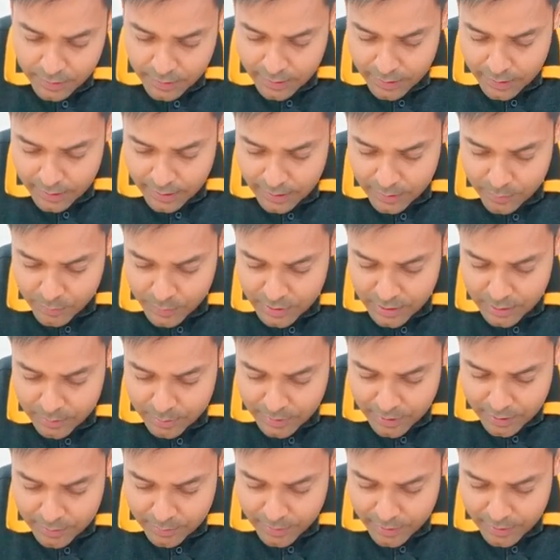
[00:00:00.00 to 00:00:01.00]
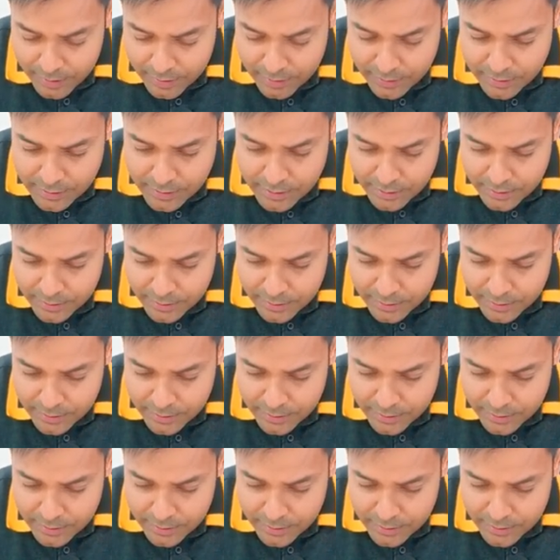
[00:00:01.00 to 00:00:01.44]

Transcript: And multiplied by 80.